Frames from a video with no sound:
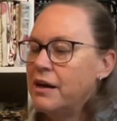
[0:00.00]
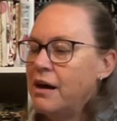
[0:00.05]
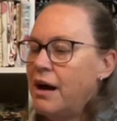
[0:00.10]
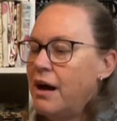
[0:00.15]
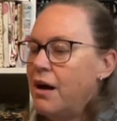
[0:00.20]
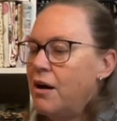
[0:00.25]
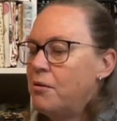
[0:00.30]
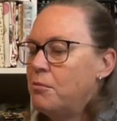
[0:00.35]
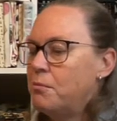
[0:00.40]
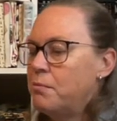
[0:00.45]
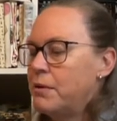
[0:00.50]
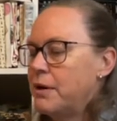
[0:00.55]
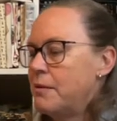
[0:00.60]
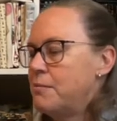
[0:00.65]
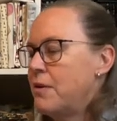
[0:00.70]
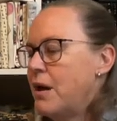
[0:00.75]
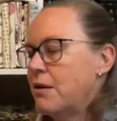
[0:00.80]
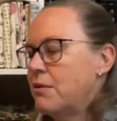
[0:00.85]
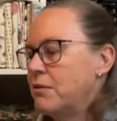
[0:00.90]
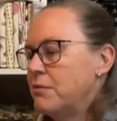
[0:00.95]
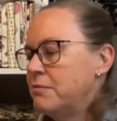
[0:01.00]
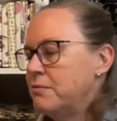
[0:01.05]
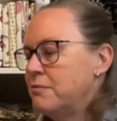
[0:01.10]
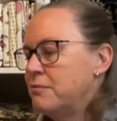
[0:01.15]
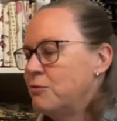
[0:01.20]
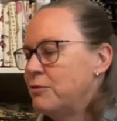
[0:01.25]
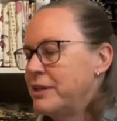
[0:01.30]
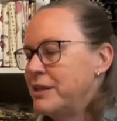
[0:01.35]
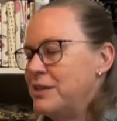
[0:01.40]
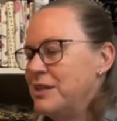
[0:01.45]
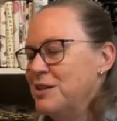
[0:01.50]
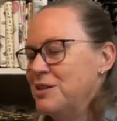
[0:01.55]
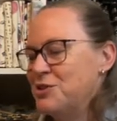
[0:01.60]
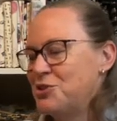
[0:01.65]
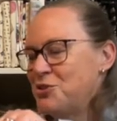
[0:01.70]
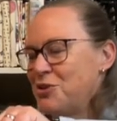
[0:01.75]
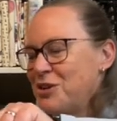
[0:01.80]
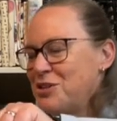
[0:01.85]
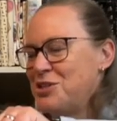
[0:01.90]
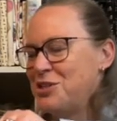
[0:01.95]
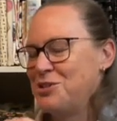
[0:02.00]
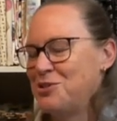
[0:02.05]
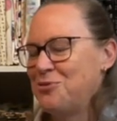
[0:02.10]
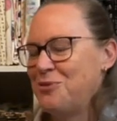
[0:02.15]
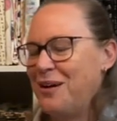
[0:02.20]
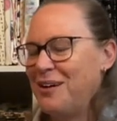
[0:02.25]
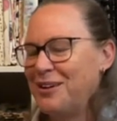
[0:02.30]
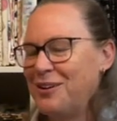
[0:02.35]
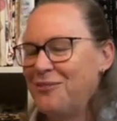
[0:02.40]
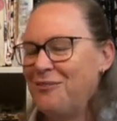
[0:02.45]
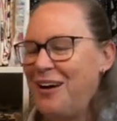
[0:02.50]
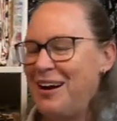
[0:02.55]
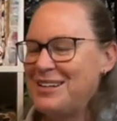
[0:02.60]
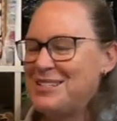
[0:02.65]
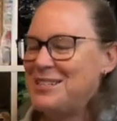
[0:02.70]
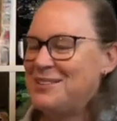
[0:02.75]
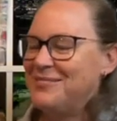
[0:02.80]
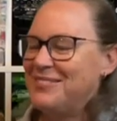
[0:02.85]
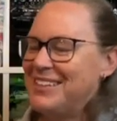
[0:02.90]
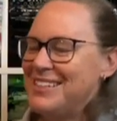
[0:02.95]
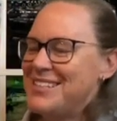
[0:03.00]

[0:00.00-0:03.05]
But I'm not going to read the instructions while you're watching me.